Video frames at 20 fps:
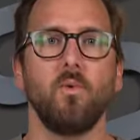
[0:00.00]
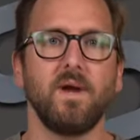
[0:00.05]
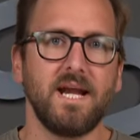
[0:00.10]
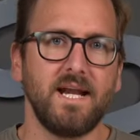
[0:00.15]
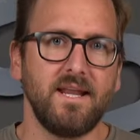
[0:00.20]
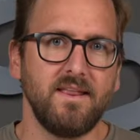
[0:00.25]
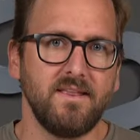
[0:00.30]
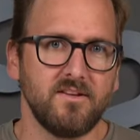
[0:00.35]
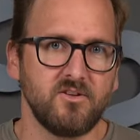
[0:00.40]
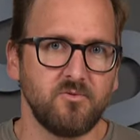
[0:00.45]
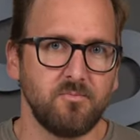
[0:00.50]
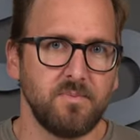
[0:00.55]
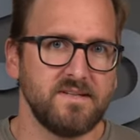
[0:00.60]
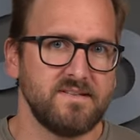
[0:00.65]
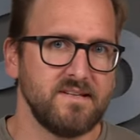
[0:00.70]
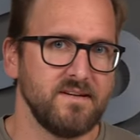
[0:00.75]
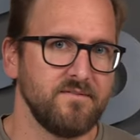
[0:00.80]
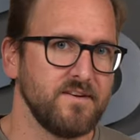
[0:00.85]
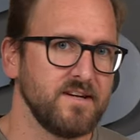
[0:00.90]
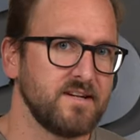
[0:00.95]
we get into the
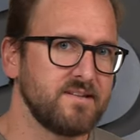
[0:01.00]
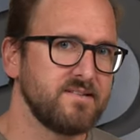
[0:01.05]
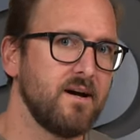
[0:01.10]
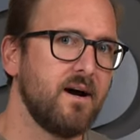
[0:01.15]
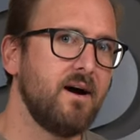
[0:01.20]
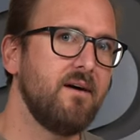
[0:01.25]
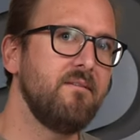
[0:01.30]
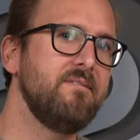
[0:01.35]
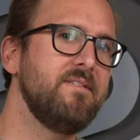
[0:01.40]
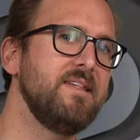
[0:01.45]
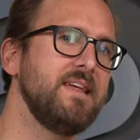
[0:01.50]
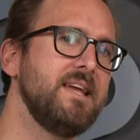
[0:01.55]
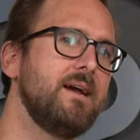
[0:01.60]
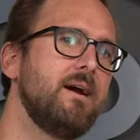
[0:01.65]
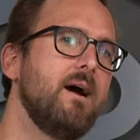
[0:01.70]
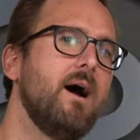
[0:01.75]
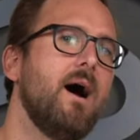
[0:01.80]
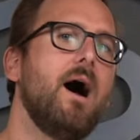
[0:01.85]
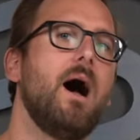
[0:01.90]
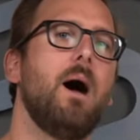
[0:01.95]
specifics of the
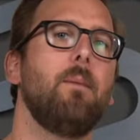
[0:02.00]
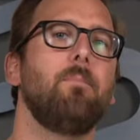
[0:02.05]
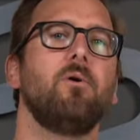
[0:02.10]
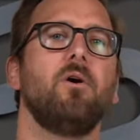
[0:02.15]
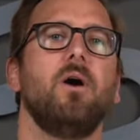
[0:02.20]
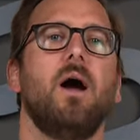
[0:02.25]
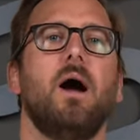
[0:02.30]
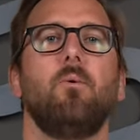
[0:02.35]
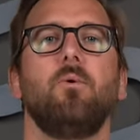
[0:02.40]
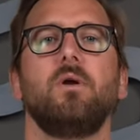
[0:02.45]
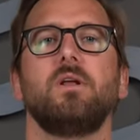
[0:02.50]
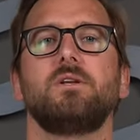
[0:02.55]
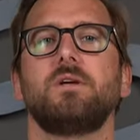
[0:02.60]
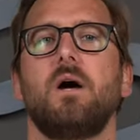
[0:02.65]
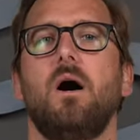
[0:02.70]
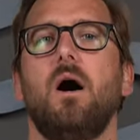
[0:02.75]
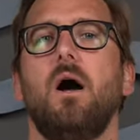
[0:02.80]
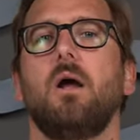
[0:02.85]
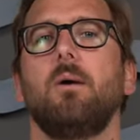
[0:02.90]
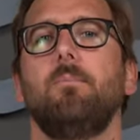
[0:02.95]
copper, I want to
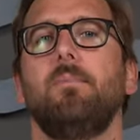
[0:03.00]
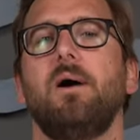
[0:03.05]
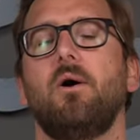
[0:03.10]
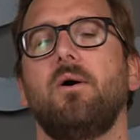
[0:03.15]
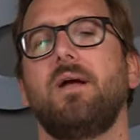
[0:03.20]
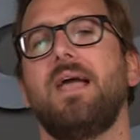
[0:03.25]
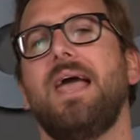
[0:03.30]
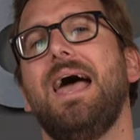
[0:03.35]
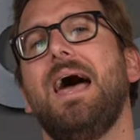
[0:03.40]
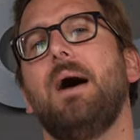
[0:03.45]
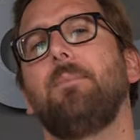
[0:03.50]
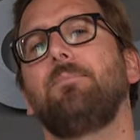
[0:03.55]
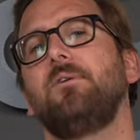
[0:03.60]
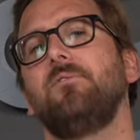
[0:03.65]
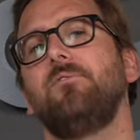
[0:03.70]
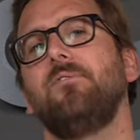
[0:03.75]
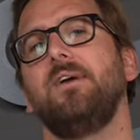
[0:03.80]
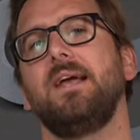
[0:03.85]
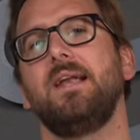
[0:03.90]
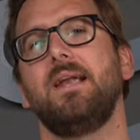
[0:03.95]
talk about
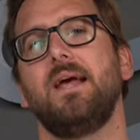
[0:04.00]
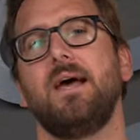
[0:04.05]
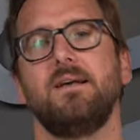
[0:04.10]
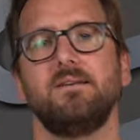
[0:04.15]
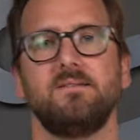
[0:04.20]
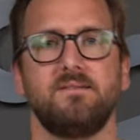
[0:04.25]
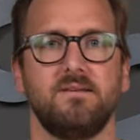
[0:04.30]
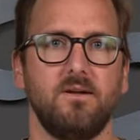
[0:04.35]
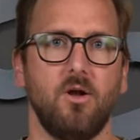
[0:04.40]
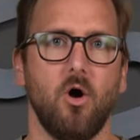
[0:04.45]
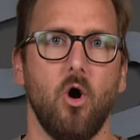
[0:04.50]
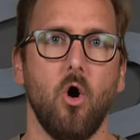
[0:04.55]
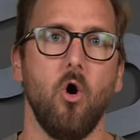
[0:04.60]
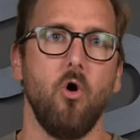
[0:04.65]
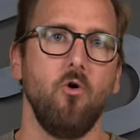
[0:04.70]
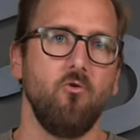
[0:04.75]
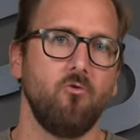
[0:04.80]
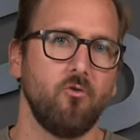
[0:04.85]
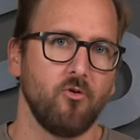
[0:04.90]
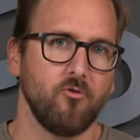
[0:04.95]
Captivate as an
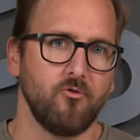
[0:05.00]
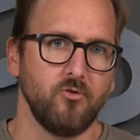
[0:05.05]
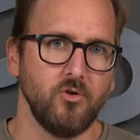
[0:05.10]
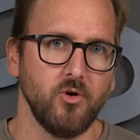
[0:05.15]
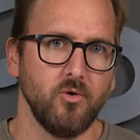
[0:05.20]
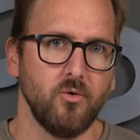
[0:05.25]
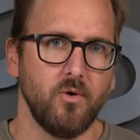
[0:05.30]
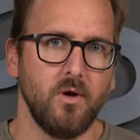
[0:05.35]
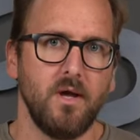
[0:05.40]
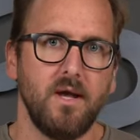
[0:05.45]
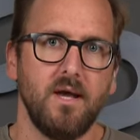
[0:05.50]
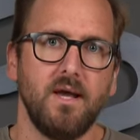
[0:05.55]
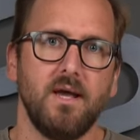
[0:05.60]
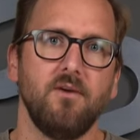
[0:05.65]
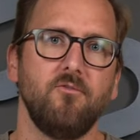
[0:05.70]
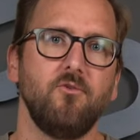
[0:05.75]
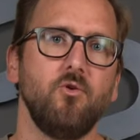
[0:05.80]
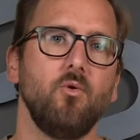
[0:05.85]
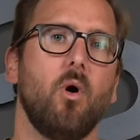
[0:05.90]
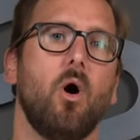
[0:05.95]
overview.
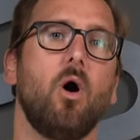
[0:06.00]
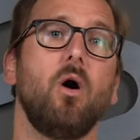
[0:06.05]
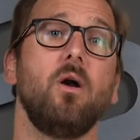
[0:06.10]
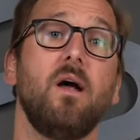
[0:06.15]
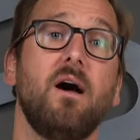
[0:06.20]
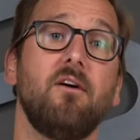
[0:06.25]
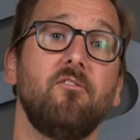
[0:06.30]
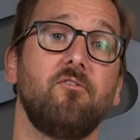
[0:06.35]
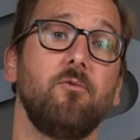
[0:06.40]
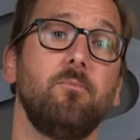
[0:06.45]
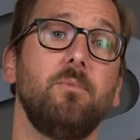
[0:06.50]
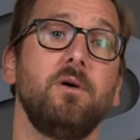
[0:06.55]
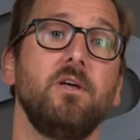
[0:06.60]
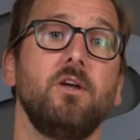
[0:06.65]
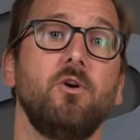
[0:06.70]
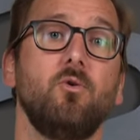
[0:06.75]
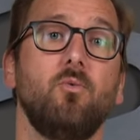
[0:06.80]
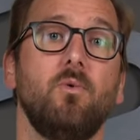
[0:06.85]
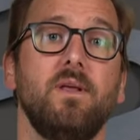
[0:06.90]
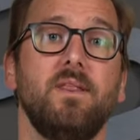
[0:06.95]
If you are not
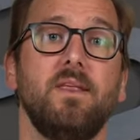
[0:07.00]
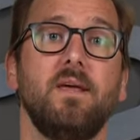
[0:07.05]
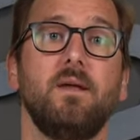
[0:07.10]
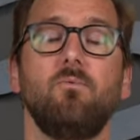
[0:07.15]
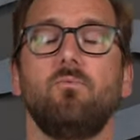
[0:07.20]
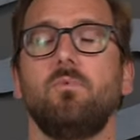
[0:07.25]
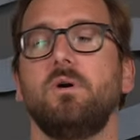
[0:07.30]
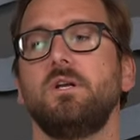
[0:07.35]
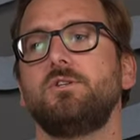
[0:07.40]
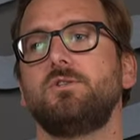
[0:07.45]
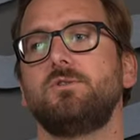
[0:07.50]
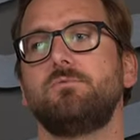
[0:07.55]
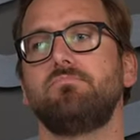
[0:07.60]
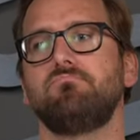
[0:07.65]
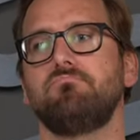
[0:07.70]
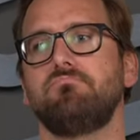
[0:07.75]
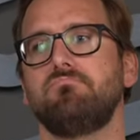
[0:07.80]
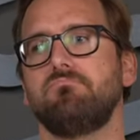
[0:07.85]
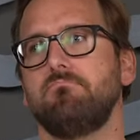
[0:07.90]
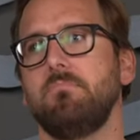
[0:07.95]
familiar with it, which
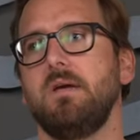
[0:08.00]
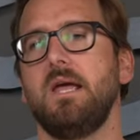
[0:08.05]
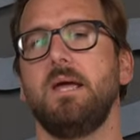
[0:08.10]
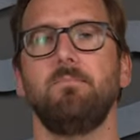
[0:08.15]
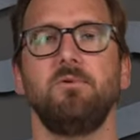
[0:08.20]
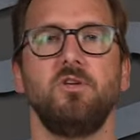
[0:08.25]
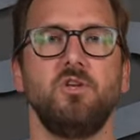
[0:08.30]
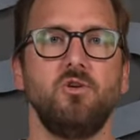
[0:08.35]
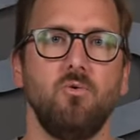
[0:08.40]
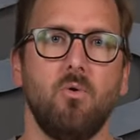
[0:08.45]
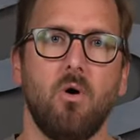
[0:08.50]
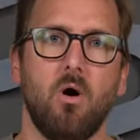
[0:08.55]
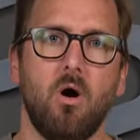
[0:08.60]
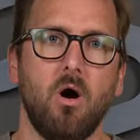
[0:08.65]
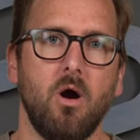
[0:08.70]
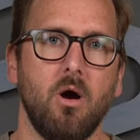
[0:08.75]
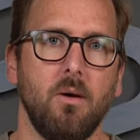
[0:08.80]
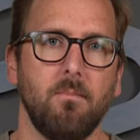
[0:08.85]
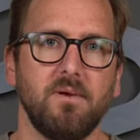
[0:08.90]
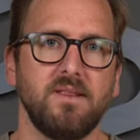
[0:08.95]
maybe you
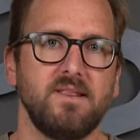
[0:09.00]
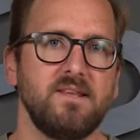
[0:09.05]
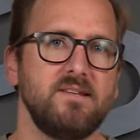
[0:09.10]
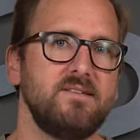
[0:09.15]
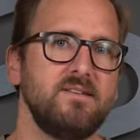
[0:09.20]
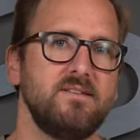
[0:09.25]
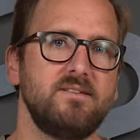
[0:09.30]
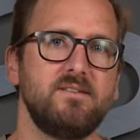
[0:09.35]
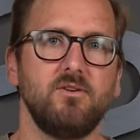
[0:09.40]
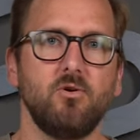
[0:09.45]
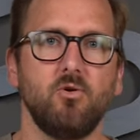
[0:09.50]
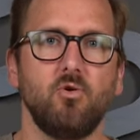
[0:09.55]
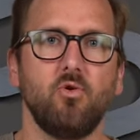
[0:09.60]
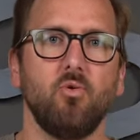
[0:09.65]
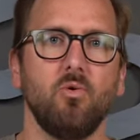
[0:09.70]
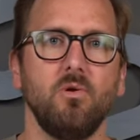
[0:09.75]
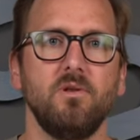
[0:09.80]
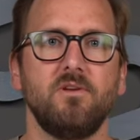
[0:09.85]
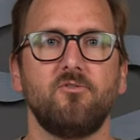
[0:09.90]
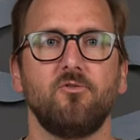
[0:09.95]
are, but this is still
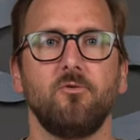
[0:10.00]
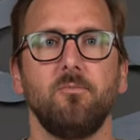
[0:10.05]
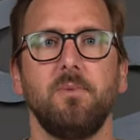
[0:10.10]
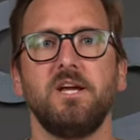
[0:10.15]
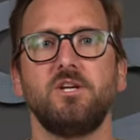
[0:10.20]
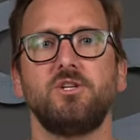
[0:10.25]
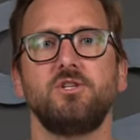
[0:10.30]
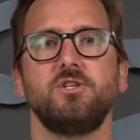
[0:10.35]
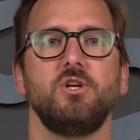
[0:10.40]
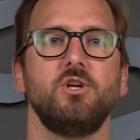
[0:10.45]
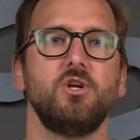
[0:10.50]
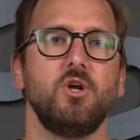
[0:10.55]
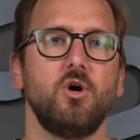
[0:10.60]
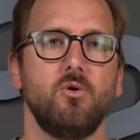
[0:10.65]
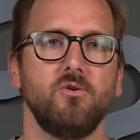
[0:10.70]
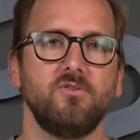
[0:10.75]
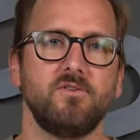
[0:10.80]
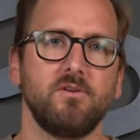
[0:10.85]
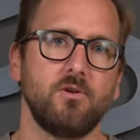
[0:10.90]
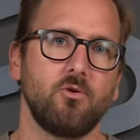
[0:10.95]
cool information to
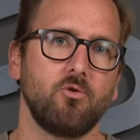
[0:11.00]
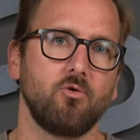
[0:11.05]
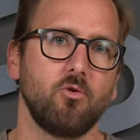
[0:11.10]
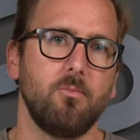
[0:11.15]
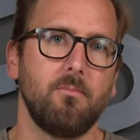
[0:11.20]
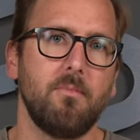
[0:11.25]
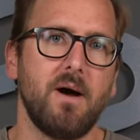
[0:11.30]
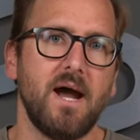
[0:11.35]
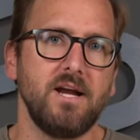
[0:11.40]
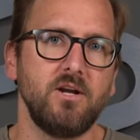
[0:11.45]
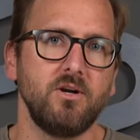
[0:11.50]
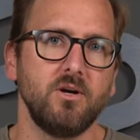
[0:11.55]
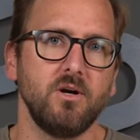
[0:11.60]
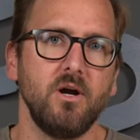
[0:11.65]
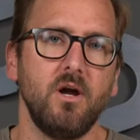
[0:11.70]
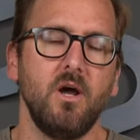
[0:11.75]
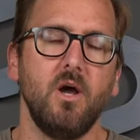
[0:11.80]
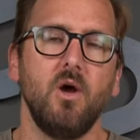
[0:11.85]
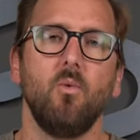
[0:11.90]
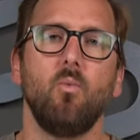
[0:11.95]
know as a little
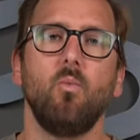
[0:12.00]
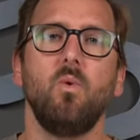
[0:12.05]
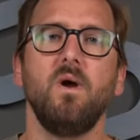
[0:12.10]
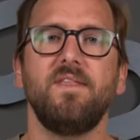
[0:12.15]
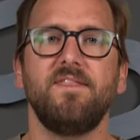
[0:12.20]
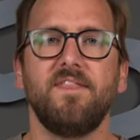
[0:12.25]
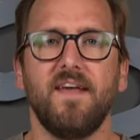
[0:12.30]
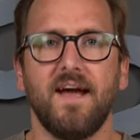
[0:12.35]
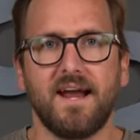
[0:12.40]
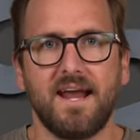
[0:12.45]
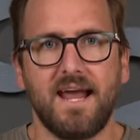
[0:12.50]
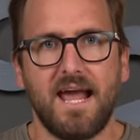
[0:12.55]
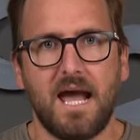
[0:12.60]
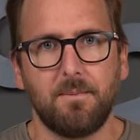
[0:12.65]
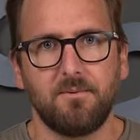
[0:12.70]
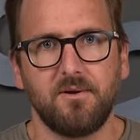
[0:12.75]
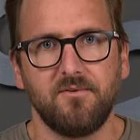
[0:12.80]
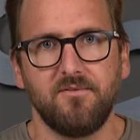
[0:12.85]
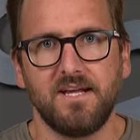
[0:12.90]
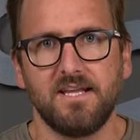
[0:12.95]
reminder, with that
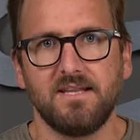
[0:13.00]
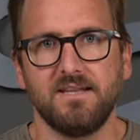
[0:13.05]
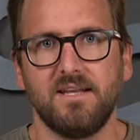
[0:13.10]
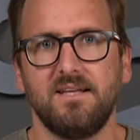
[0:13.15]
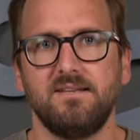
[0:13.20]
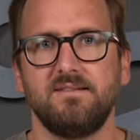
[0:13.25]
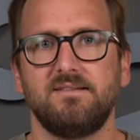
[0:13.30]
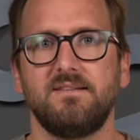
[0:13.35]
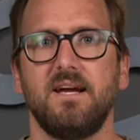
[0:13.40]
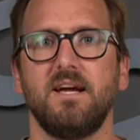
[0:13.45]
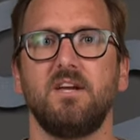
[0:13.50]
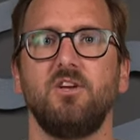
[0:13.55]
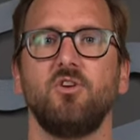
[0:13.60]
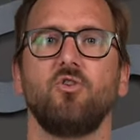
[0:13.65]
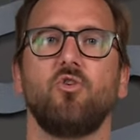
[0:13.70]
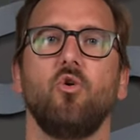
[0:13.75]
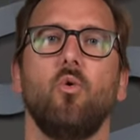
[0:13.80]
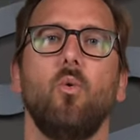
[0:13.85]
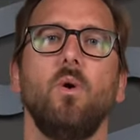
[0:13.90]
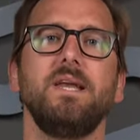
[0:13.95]
Captivate lens tech,
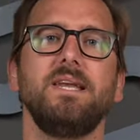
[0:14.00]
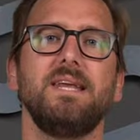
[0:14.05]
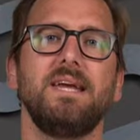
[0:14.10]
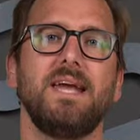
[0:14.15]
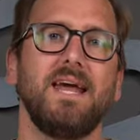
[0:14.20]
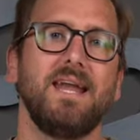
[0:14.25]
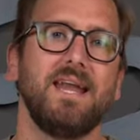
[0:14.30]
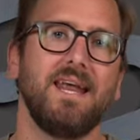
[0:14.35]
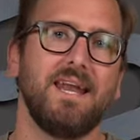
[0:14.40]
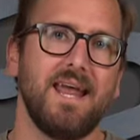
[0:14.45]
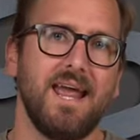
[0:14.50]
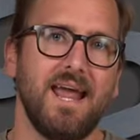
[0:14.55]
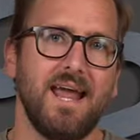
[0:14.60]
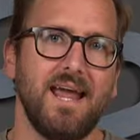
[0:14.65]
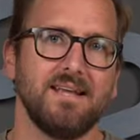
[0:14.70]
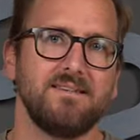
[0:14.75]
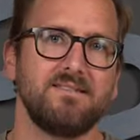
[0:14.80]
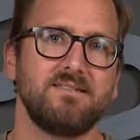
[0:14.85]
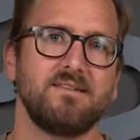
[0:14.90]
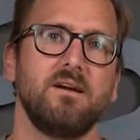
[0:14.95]
you're going to get
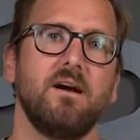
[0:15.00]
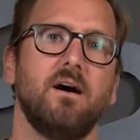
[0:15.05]
enhanced